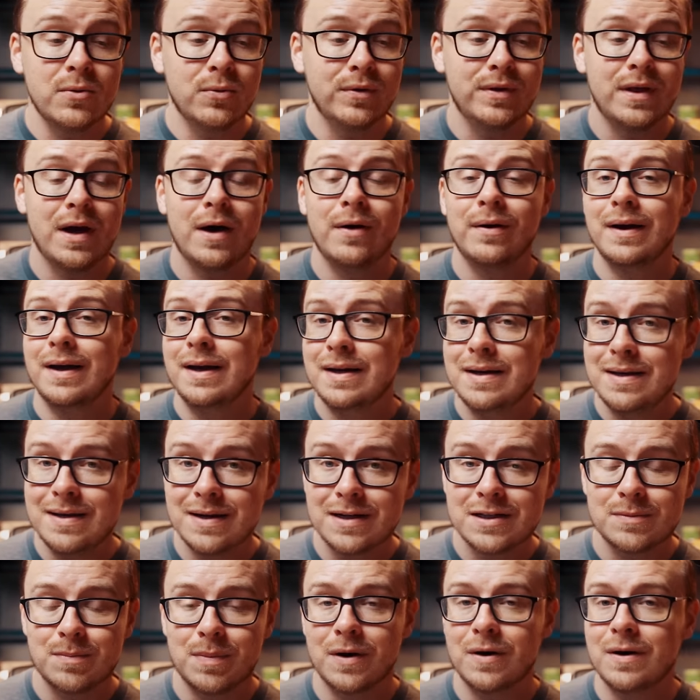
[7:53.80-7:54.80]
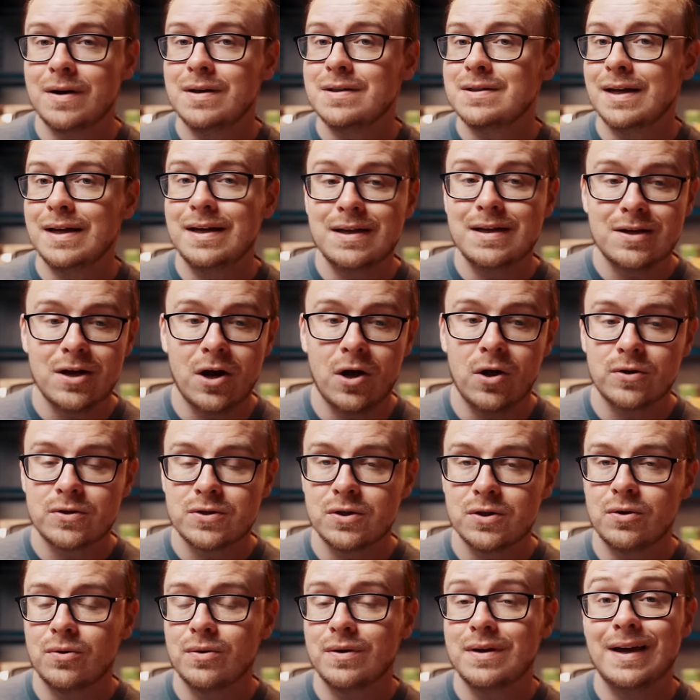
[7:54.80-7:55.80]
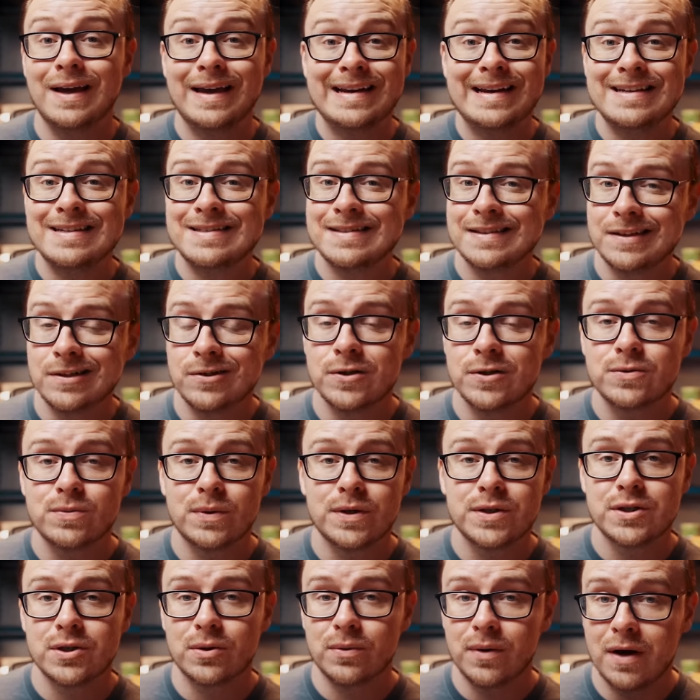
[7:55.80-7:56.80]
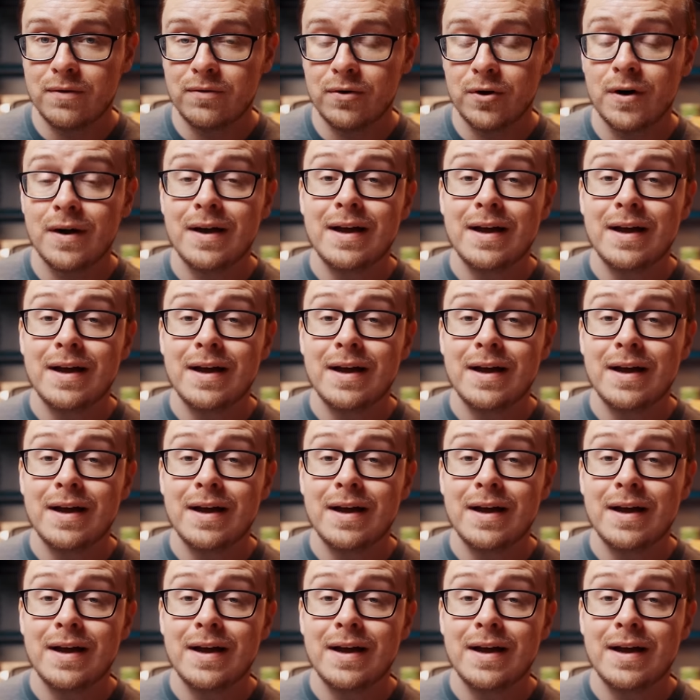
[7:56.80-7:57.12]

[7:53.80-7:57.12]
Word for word: without any experience, any college degree, any skills whatsoever.